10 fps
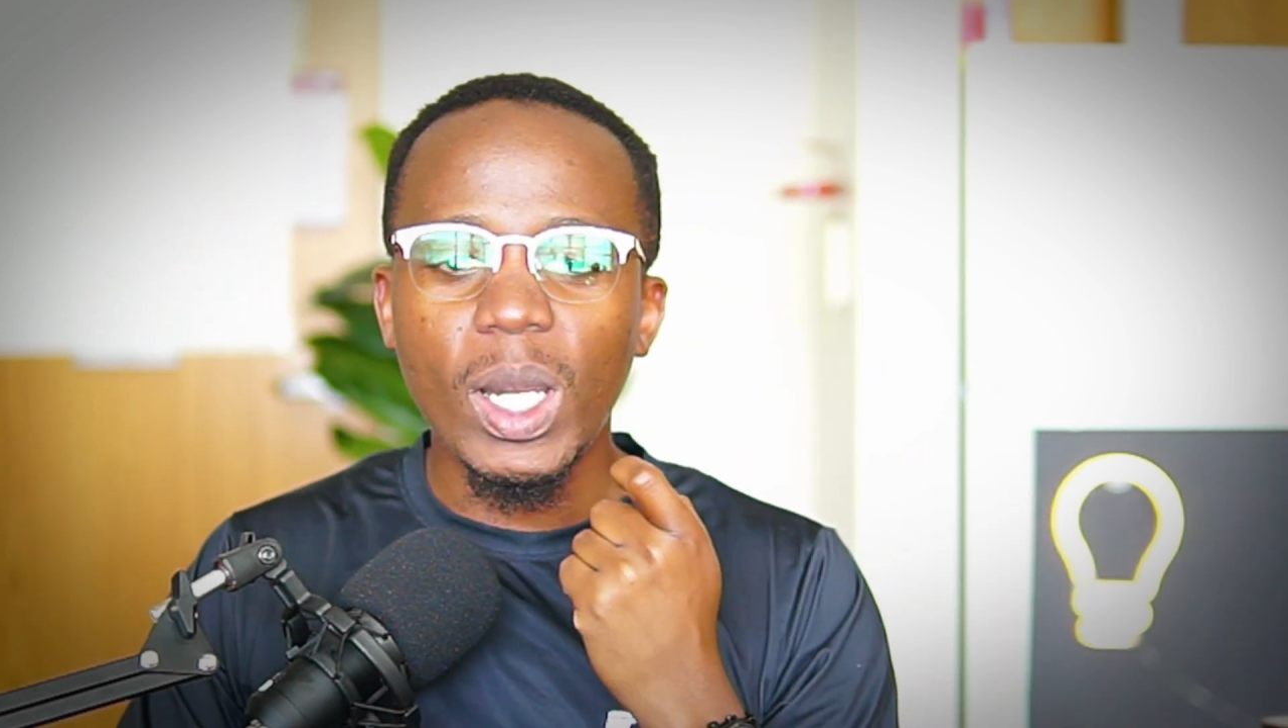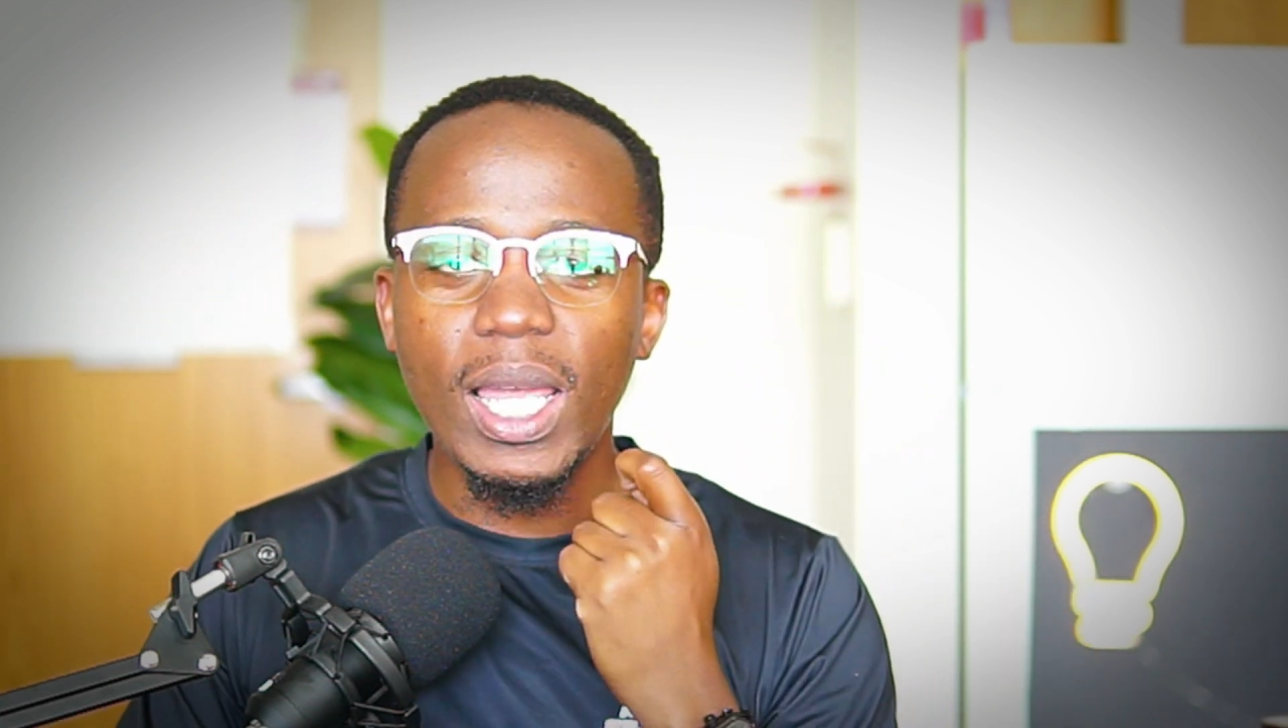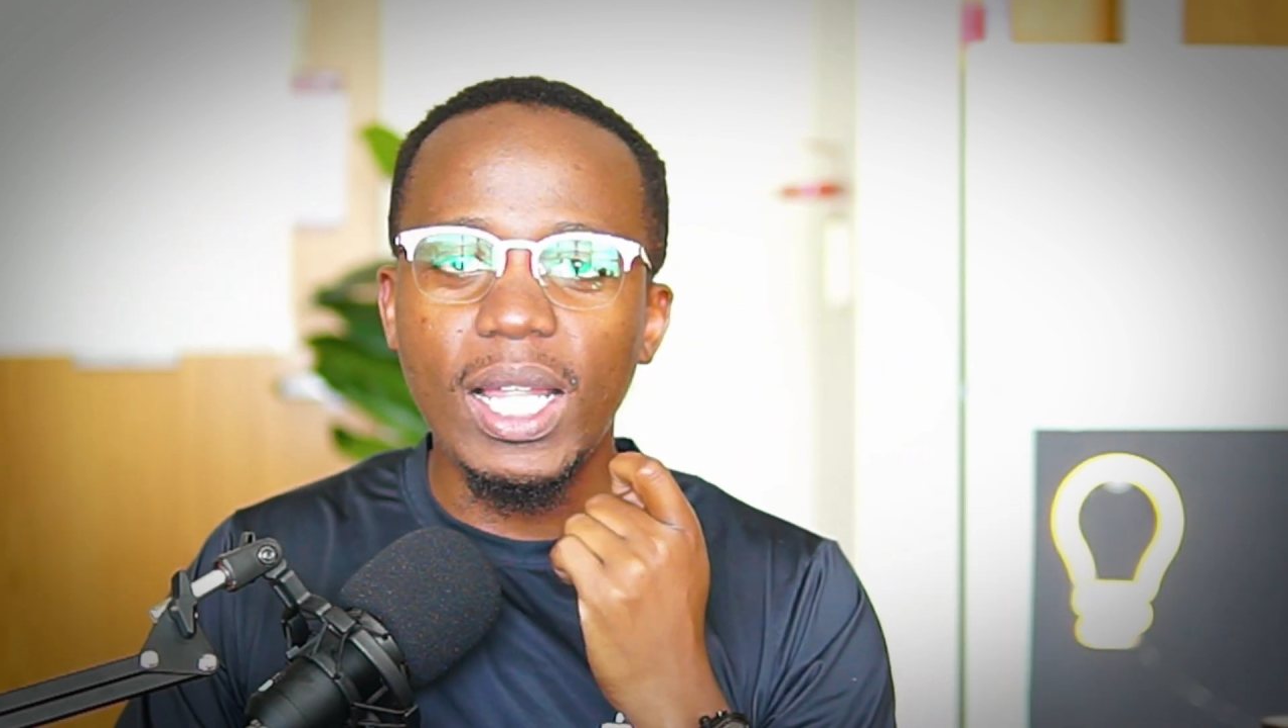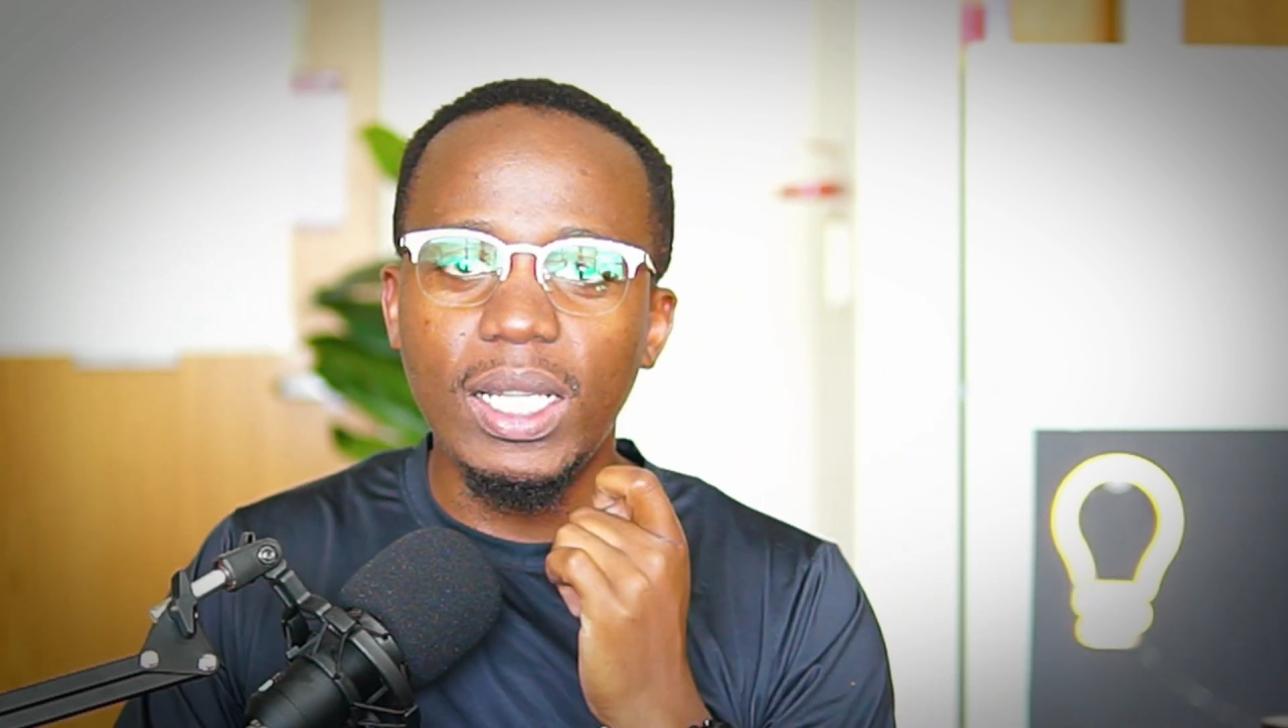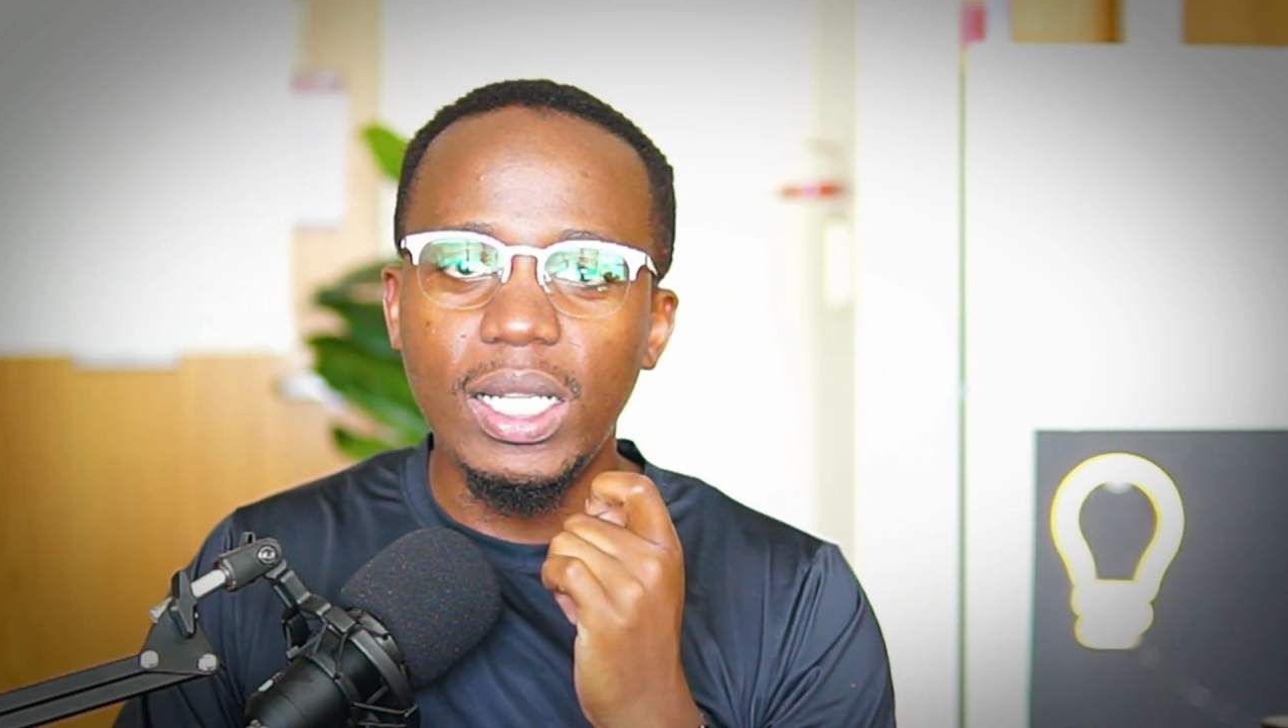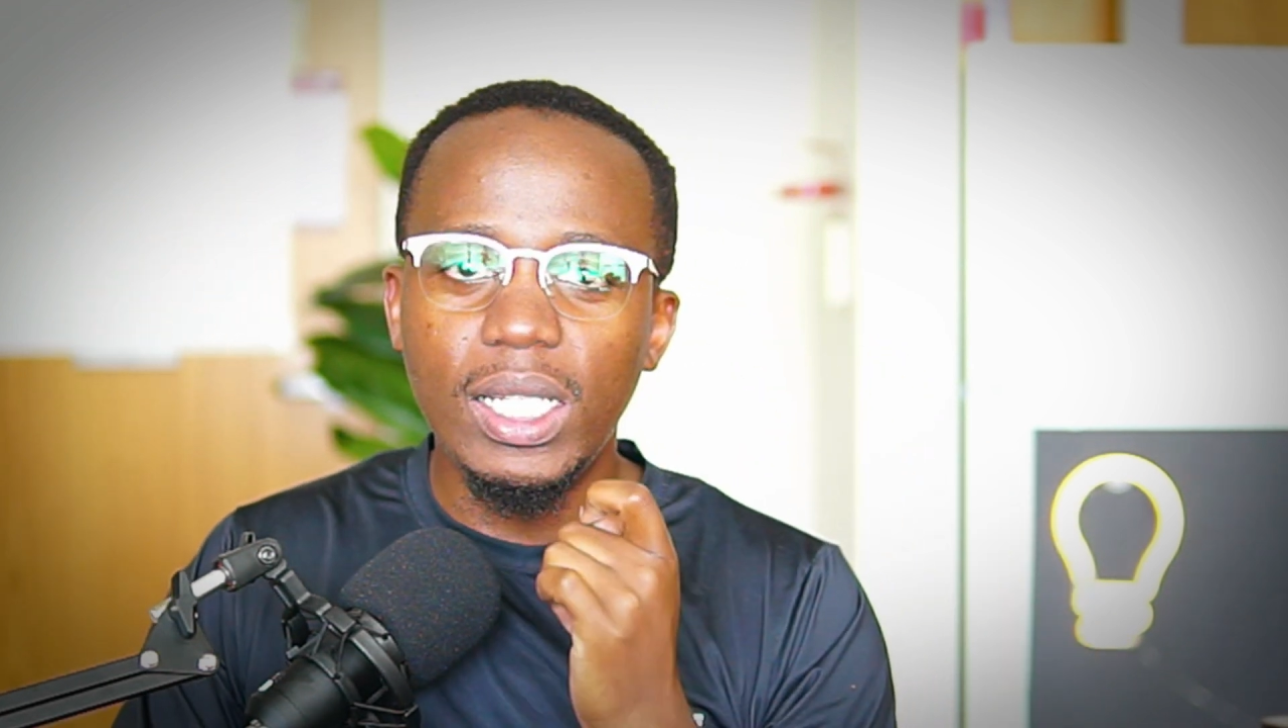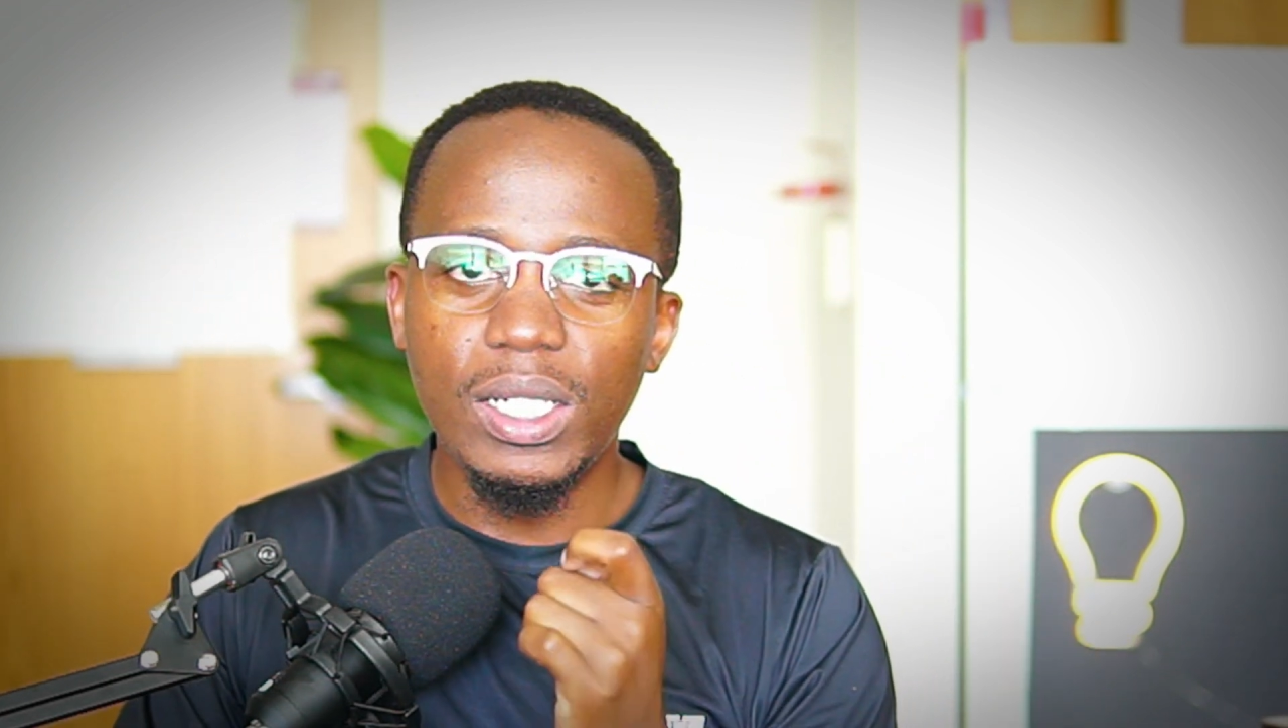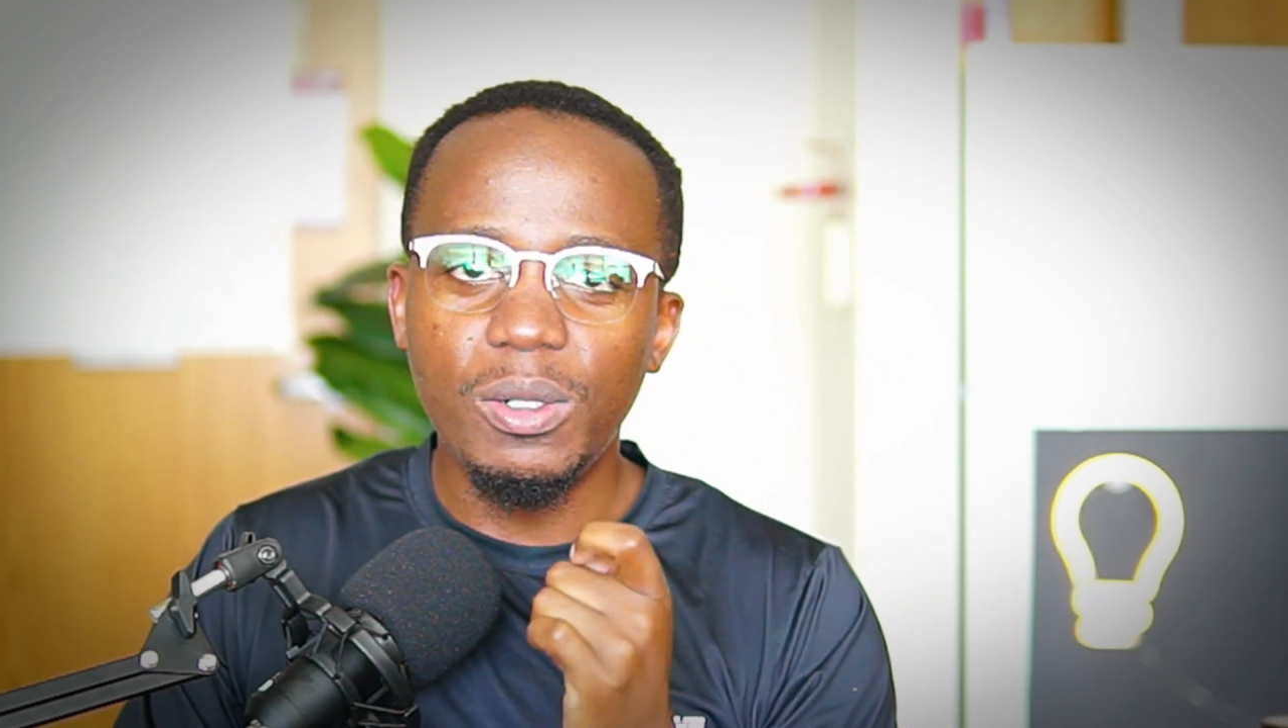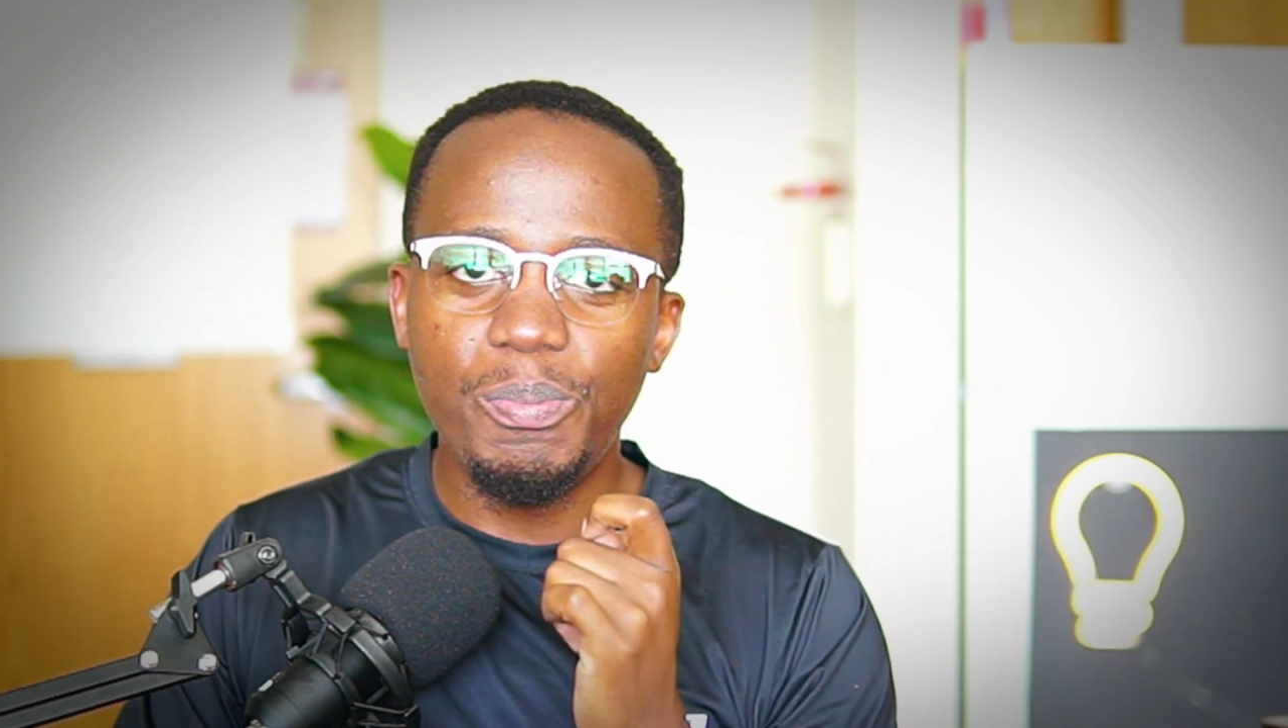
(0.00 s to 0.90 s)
a little